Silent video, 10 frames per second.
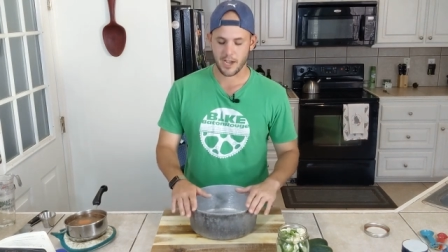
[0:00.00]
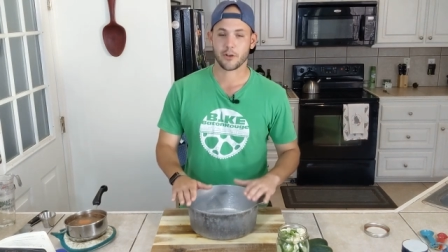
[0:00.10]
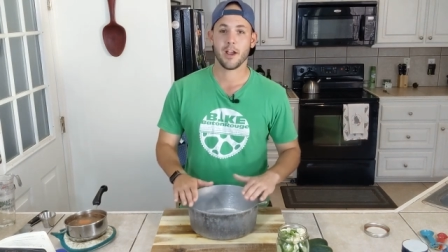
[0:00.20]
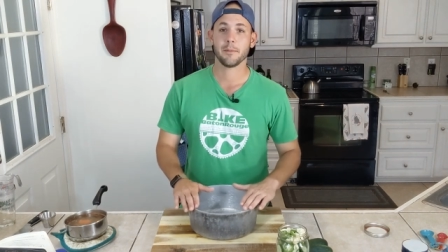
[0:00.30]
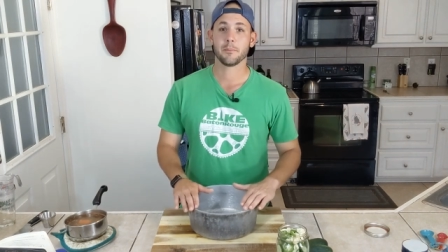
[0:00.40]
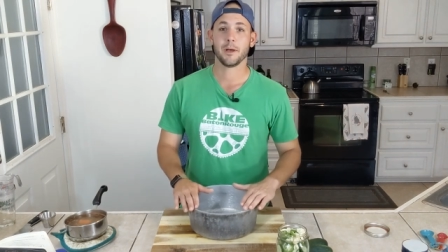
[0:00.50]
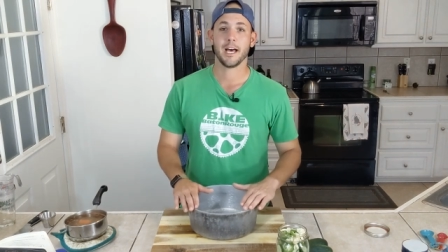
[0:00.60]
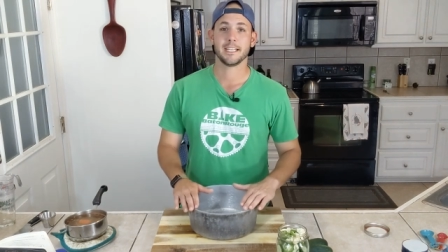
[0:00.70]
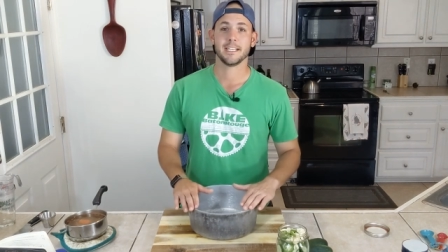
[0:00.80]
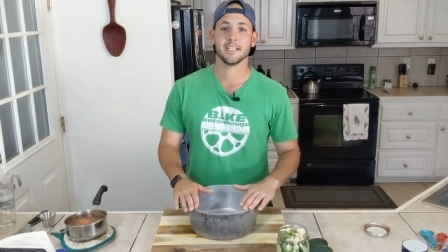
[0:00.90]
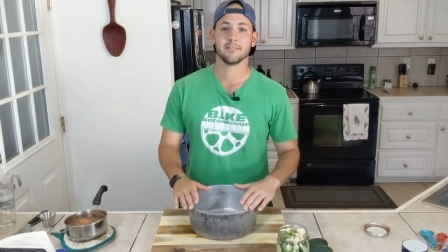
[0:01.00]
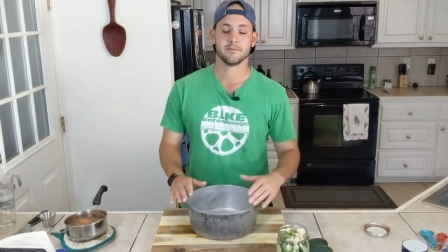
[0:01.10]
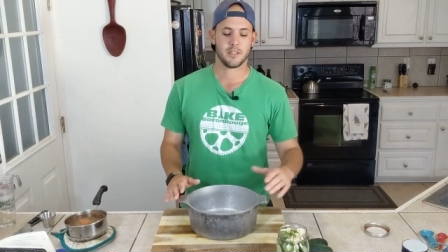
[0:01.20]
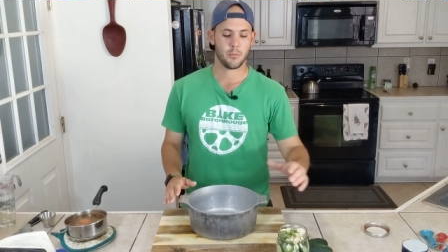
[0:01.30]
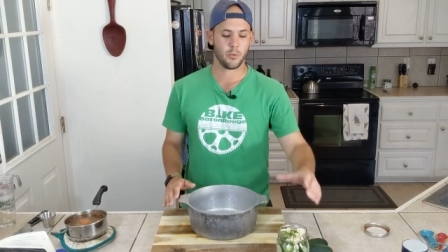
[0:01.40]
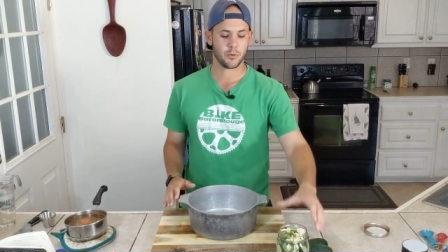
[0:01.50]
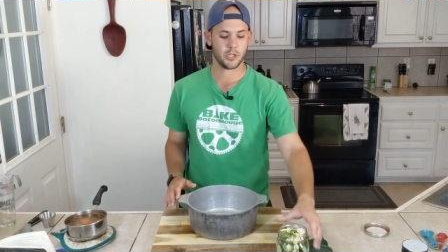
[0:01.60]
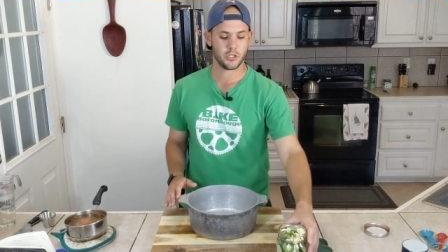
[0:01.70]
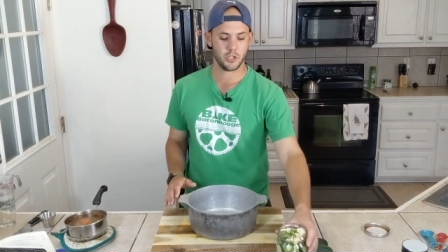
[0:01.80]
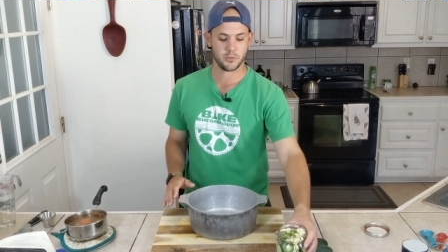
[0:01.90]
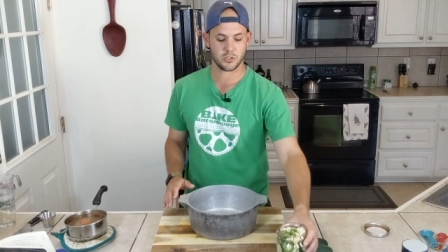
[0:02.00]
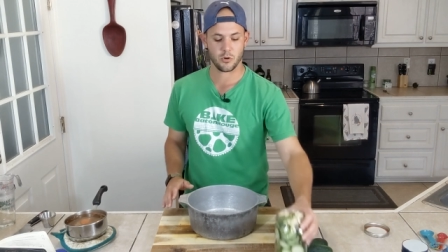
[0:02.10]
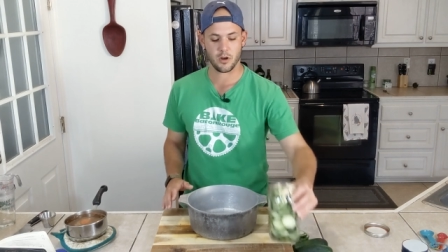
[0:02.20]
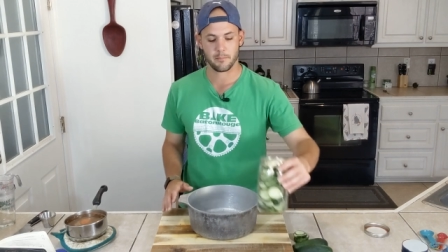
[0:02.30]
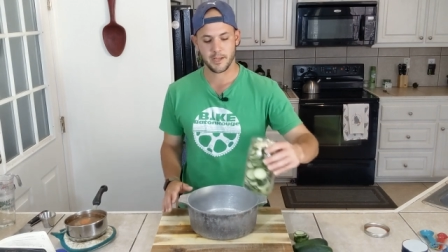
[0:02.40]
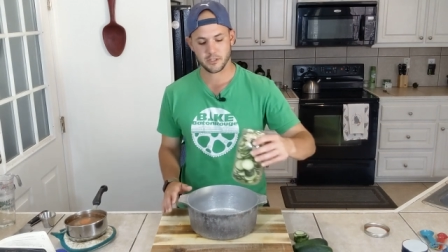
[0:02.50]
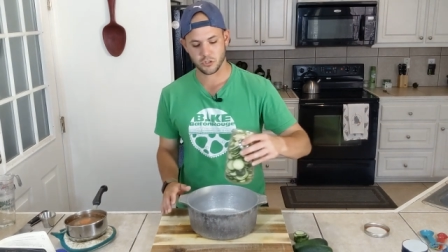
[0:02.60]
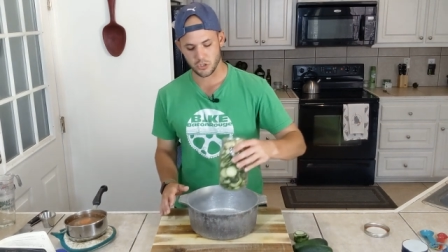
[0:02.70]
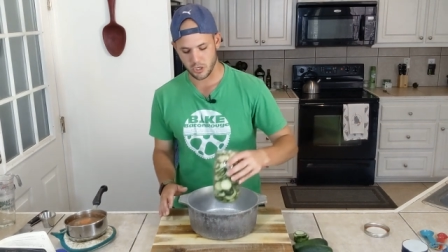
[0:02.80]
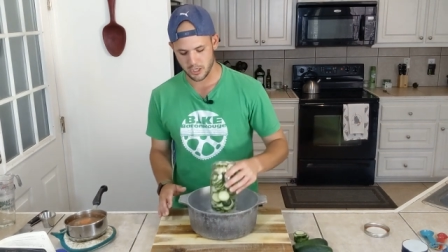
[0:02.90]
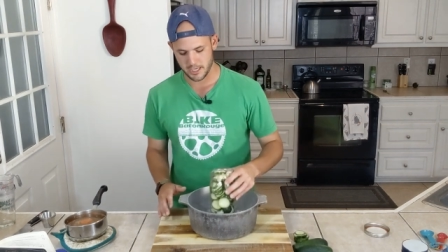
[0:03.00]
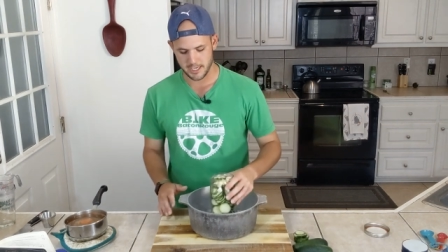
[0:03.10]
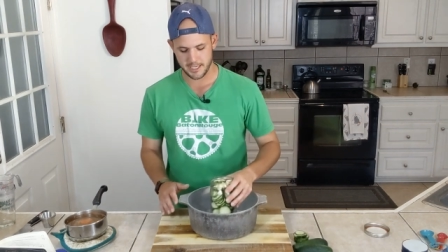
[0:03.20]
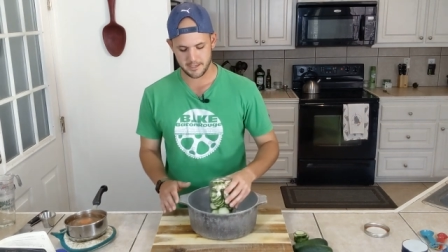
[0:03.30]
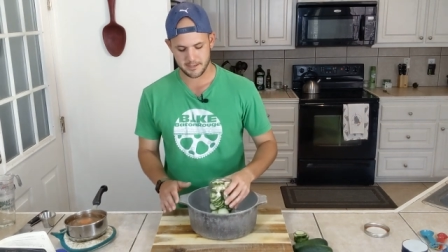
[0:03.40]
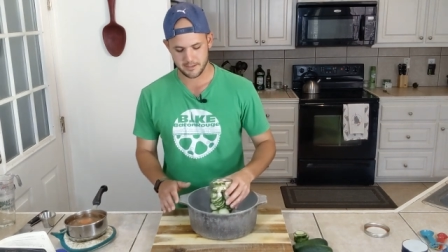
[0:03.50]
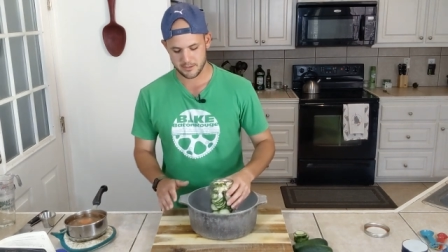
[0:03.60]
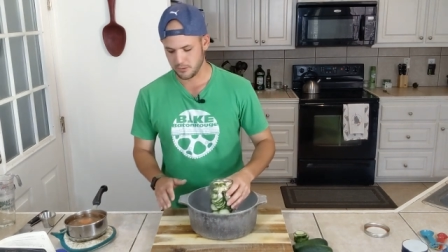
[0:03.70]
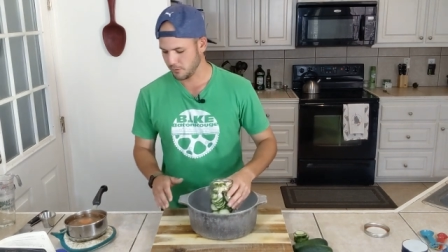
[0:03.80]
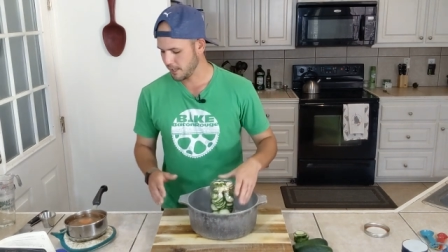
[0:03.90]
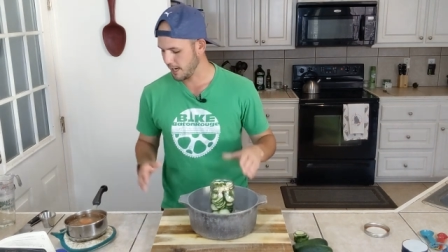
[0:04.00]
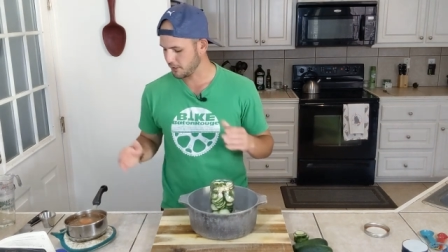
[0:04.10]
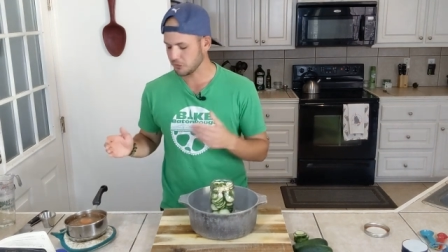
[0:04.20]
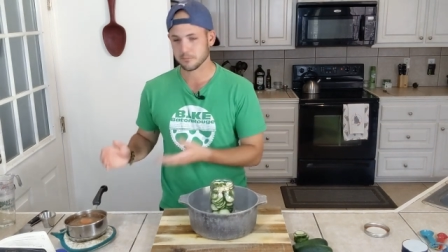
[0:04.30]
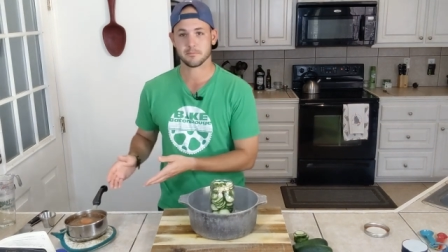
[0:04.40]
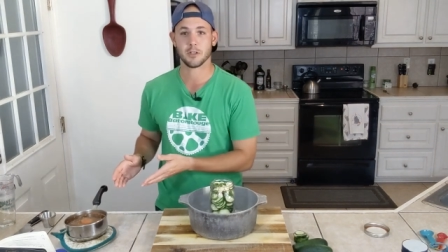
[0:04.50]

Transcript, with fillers: I grabbed the pot here, and what we're gonna do is throw our mason jar in it to catch